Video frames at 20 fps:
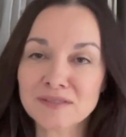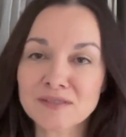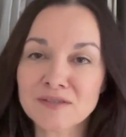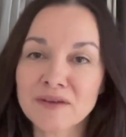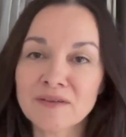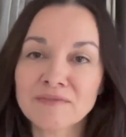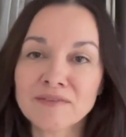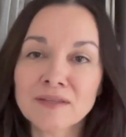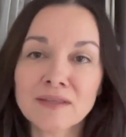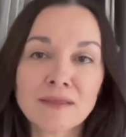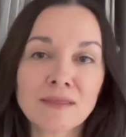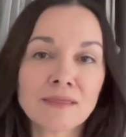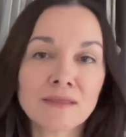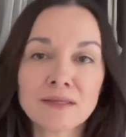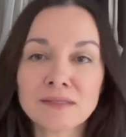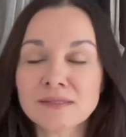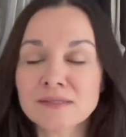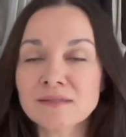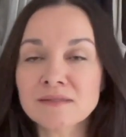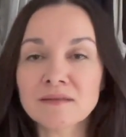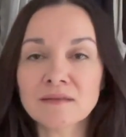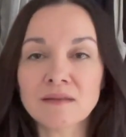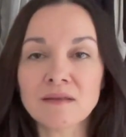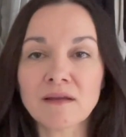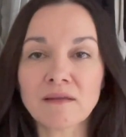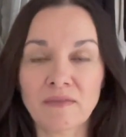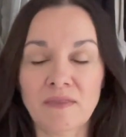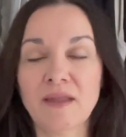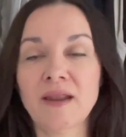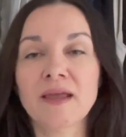So I feel like this is a
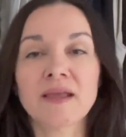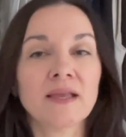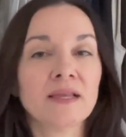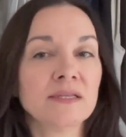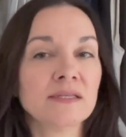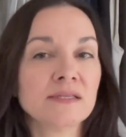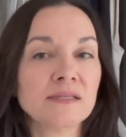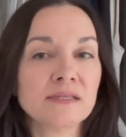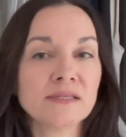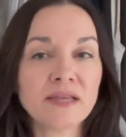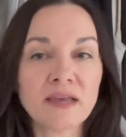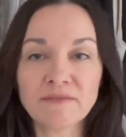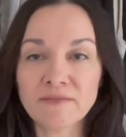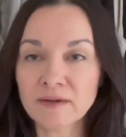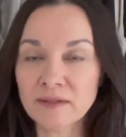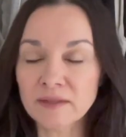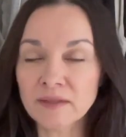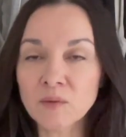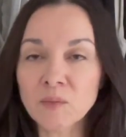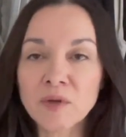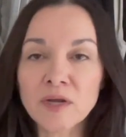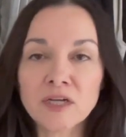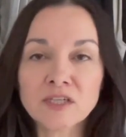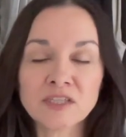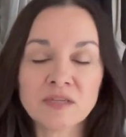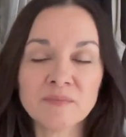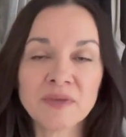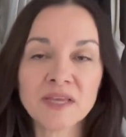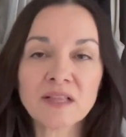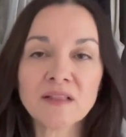look that I can definitely wear
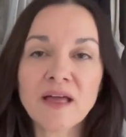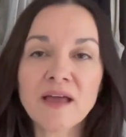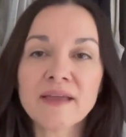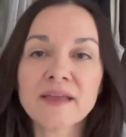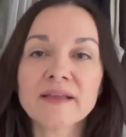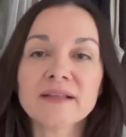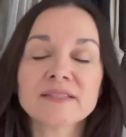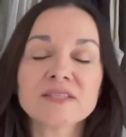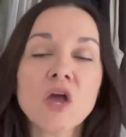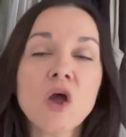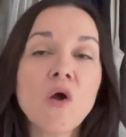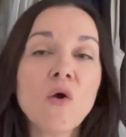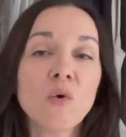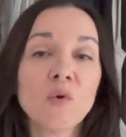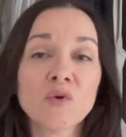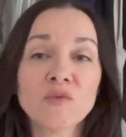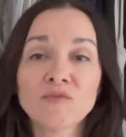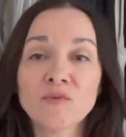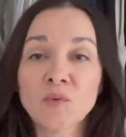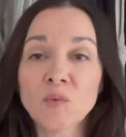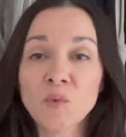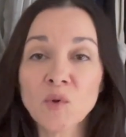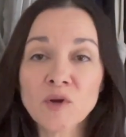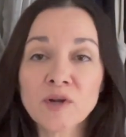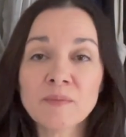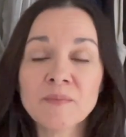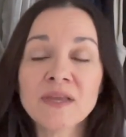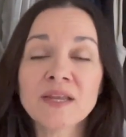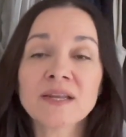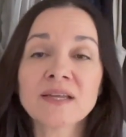to meet clients or for work
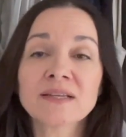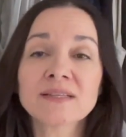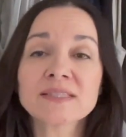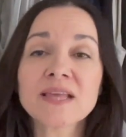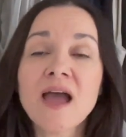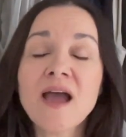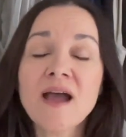meetings.